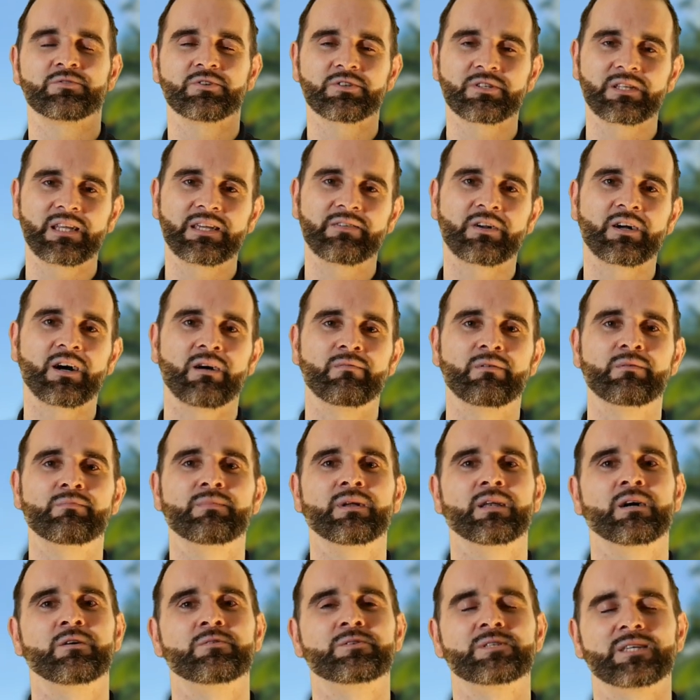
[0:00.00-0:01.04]
just leave a comment
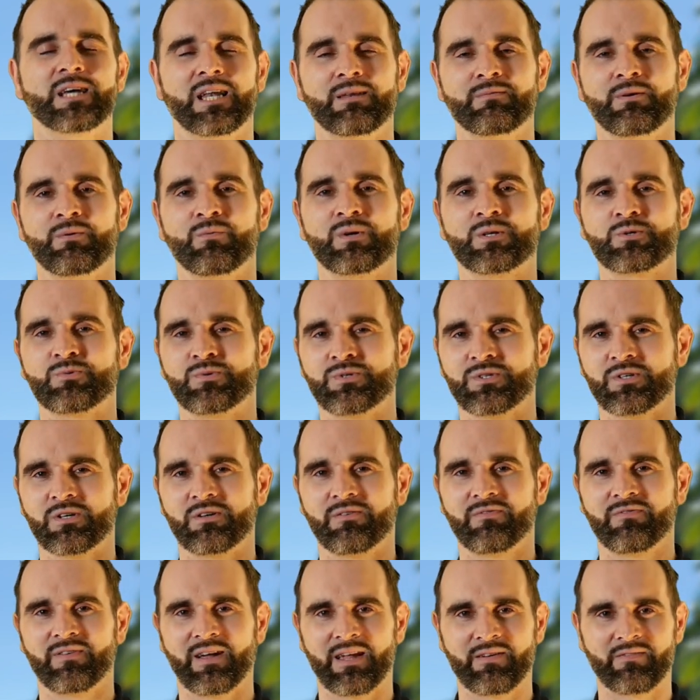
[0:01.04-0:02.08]
below telling me which was your
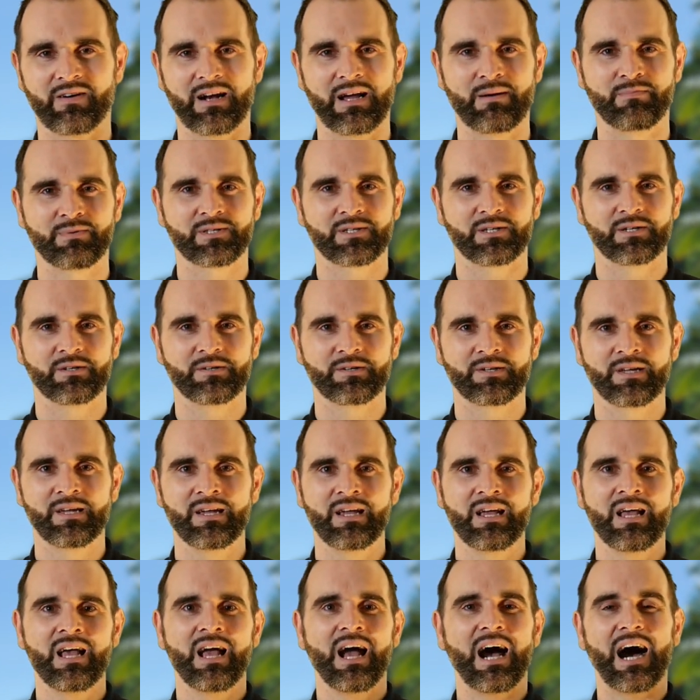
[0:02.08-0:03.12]
favorite episode,
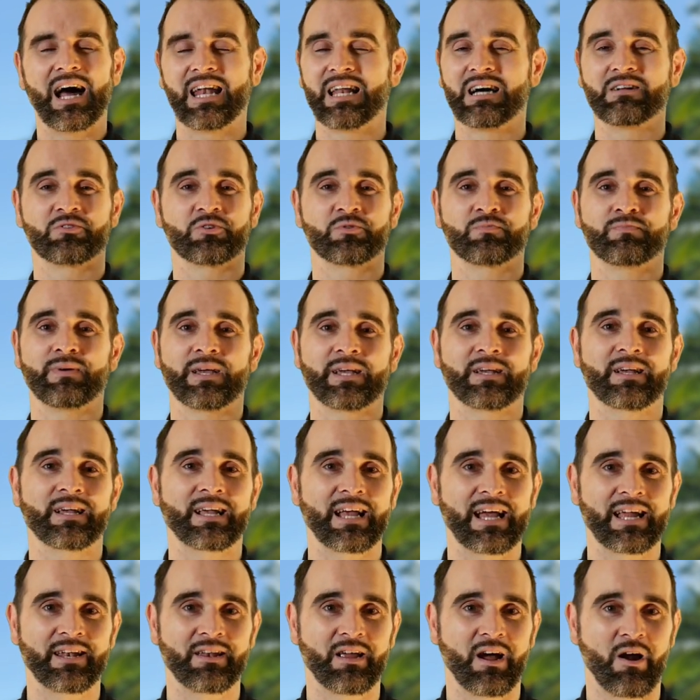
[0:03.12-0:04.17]
and I'll just pick
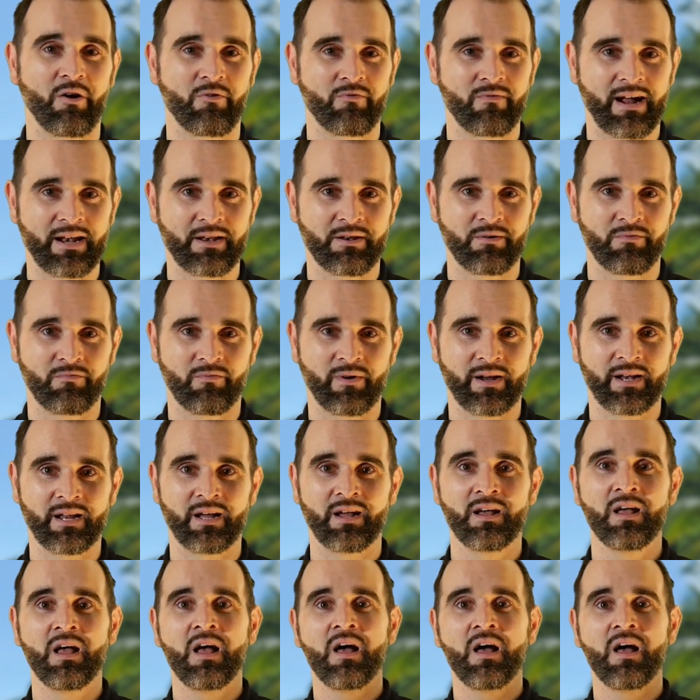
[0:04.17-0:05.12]
again a random winner.